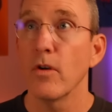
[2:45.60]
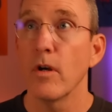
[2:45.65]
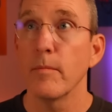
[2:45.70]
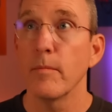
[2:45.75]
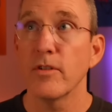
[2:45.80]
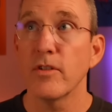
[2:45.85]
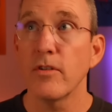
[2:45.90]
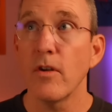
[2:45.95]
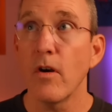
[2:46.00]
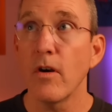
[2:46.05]
So
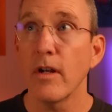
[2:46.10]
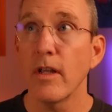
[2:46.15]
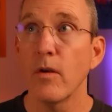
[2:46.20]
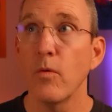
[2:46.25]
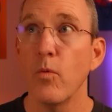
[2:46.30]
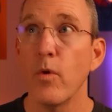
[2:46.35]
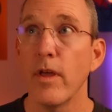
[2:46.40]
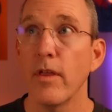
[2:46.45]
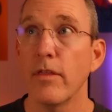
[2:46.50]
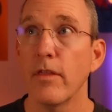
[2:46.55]
I'm
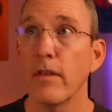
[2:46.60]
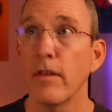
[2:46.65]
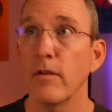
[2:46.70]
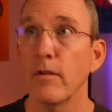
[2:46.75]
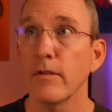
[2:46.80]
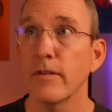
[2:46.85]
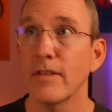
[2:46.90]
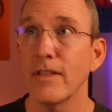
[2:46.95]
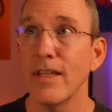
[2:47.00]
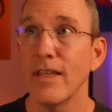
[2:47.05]
starting with,
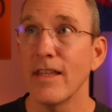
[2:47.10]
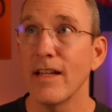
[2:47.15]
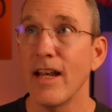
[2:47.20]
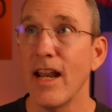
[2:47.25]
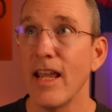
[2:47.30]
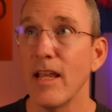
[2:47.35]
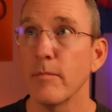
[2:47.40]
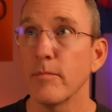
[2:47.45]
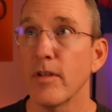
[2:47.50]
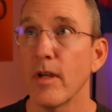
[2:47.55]
you'll see the
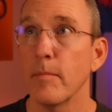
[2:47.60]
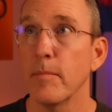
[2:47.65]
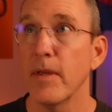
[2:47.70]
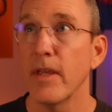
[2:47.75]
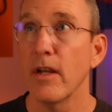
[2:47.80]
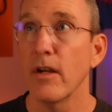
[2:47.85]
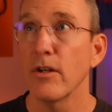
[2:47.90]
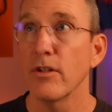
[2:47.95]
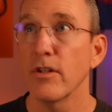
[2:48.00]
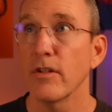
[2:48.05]
names
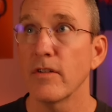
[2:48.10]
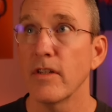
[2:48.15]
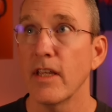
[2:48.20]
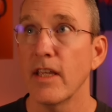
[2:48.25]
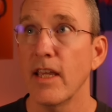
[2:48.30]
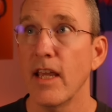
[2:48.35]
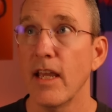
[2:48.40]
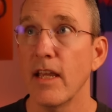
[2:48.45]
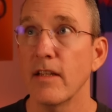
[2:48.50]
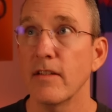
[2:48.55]
up here just
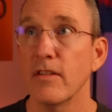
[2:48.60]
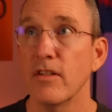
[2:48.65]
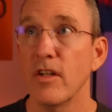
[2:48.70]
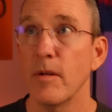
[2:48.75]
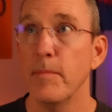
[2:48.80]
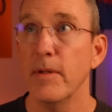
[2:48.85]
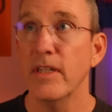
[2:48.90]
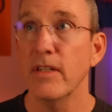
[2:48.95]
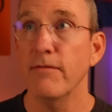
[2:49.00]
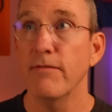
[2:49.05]
in case,
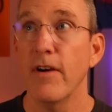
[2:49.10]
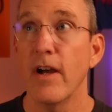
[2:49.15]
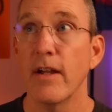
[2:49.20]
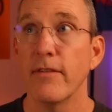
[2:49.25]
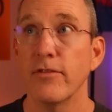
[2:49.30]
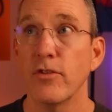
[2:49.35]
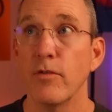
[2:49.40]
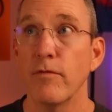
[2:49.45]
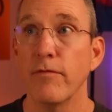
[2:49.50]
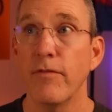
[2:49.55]

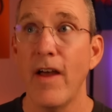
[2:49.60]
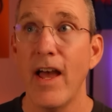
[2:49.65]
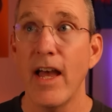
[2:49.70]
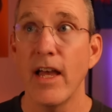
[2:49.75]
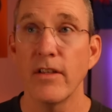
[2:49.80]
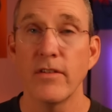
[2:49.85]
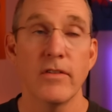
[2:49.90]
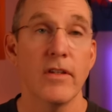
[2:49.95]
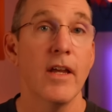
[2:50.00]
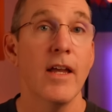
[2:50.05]
GPT-5.2
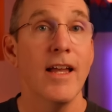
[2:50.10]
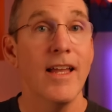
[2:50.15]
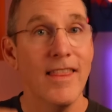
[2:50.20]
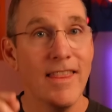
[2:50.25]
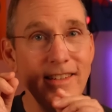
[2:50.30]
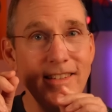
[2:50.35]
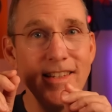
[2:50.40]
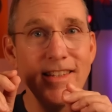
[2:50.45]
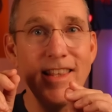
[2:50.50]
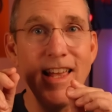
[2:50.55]
fast.
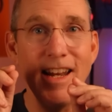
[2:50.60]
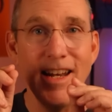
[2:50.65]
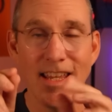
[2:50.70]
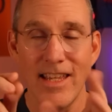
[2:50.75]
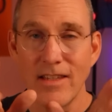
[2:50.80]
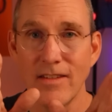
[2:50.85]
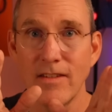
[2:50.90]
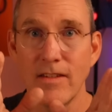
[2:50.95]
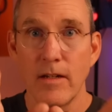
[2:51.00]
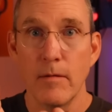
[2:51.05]
This is that
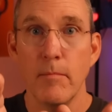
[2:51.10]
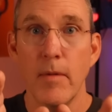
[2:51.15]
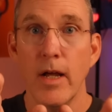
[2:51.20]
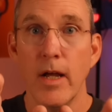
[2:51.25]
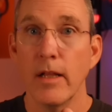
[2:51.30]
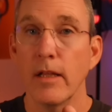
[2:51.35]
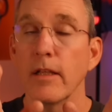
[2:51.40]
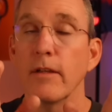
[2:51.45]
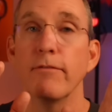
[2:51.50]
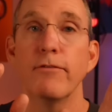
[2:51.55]
instant
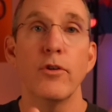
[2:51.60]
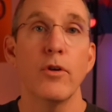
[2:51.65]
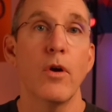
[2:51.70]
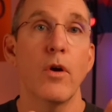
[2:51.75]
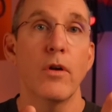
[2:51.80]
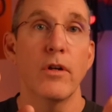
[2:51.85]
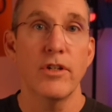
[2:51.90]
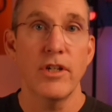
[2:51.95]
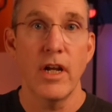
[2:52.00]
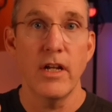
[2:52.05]
model. If you
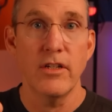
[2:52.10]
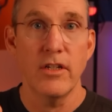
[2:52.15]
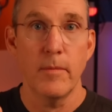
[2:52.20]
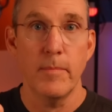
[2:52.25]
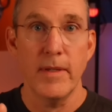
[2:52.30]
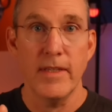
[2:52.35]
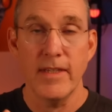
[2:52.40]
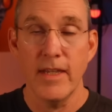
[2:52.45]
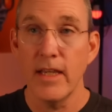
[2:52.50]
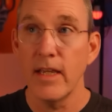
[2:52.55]
go to
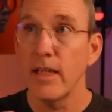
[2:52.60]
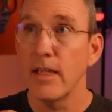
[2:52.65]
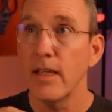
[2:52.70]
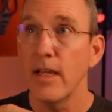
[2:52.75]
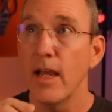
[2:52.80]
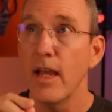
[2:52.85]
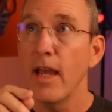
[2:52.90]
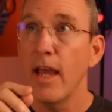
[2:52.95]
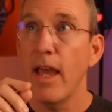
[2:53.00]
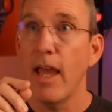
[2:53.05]

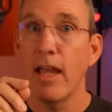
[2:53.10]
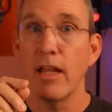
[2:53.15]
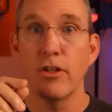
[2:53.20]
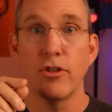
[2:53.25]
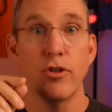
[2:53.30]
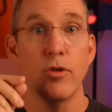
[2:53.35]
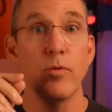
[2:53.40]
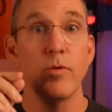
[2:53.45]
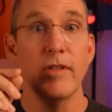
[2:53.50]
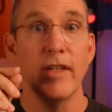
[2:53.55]
ChatGPT
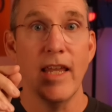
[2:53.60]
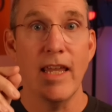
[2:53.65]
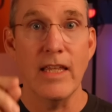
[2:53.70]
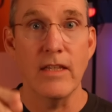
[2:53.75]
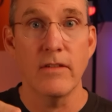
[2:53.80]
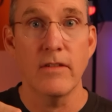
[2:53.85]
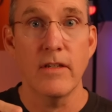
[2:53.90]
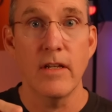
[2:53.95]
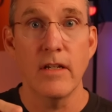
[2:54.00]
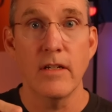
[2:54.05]
and choose
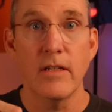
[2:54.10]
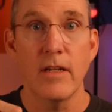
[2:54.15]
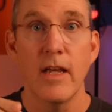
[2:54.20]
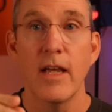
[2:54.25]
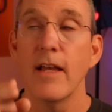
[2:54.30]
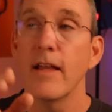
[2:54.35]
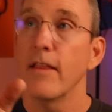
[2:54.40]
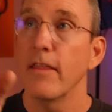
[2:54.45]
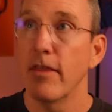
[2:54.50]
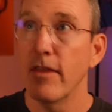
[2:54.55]
instant,
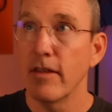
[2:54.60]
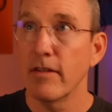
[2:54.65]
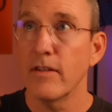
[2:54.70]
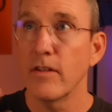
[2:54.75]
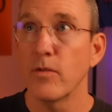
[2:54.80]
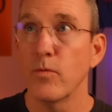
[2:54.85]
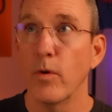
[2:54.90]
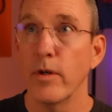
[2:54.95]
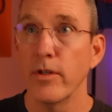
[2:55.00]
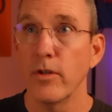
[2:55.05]

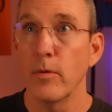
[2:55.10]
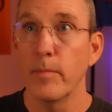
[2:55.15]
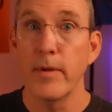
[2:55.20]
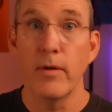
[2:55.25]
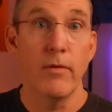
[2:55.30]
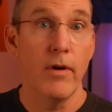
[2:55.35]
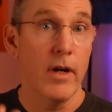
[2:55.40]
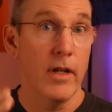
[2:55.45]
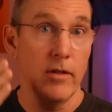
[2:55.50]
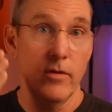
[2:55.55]
this is what you'll
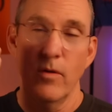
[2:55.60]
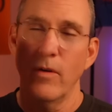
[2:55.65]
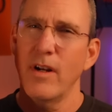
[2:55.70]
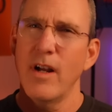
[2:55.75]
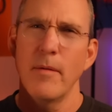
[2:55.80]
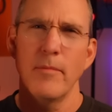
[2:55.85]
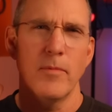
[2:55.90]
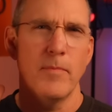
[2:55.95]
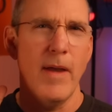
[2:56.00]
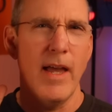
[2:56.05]
be running. So
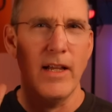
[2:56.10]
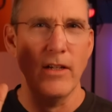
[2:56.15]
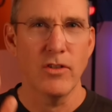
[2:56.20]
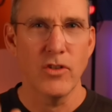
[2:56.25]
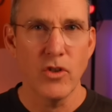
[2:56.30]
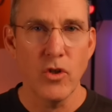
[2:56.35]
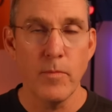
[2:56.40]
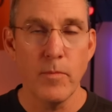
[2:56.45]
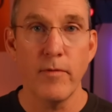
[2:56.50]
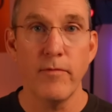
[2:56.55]
it comes back
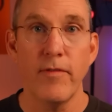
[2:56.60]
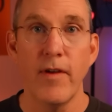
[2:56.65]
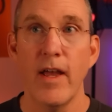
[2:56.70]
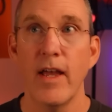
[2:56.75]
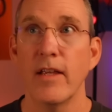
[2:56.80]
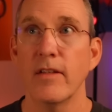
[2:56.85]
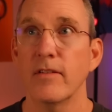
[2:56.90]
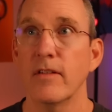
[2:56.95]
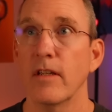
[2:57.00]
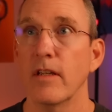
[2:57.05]
super
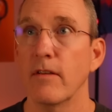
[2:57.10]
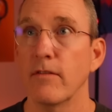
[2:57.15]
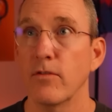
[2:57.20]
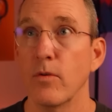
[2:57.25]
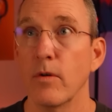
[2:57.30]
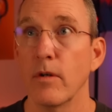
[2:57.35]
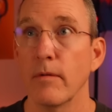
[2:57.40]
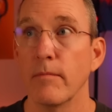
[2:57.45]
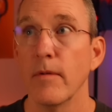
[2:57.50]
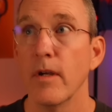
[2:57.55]
fast and
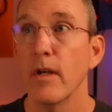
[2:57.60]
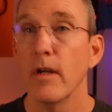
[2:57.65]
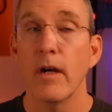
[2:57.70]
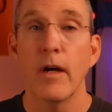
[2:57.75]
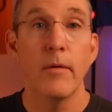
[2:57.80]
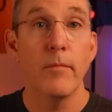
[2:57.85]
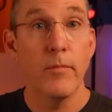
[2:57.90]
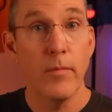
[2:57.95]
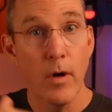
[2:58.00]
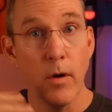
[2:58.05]
gives you a,
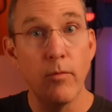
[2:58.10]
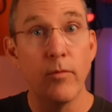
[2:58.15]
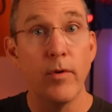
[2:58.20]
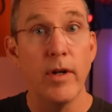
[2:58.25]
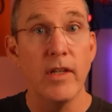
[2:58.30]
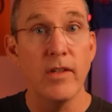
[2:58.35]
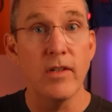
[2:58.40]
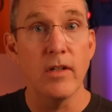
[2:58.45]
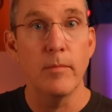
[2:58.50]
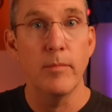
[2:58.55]
a, a,
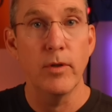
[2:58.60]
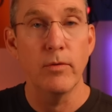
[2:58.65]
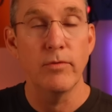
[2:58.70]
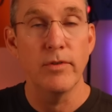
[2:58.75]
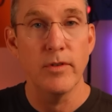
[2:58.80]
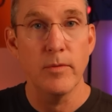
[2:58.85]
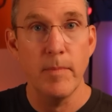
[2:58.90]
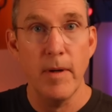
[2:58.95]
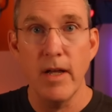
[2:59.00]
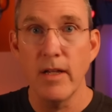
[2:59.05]
reasonable
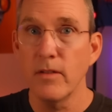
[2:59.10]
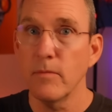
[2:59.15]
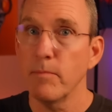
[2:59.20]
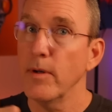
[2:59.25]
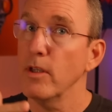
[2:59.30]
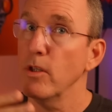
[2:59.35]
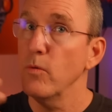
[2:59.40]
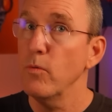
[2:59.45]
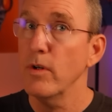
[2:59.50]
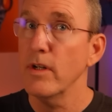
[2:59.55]
response,
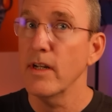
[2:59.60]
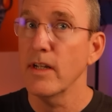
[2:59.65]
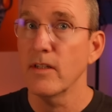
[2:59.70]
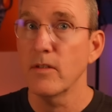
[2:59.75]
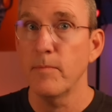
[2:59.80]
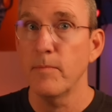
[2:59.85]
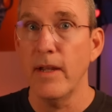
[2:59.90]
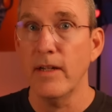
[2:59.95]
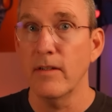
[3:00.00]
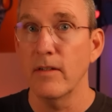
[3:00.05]
but you wouldn't
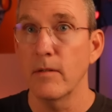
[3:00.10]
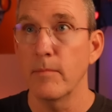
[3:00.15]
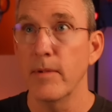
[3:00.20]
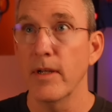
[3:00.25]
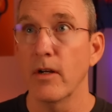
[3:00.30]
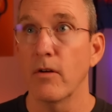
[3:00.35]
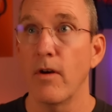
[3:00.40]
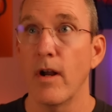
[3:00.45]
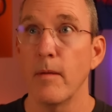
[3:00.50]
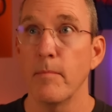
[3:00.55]
expect it to
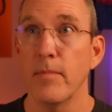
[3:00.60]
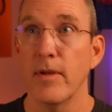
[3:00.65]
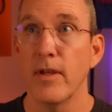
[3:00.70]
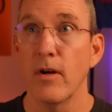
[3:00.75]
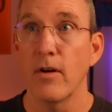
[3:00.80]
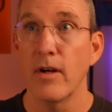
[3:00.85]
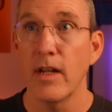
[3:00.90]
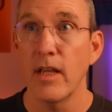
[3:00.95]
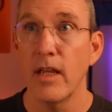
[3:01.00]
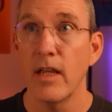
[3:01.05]
be a great
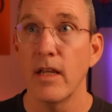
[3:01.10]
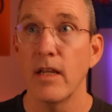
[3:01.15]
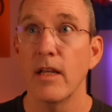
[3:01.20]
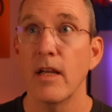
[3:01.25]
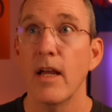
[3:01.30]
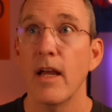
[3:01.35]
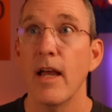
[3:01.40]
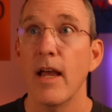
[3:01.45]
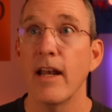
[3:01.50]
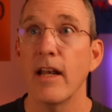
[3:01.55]
PRD.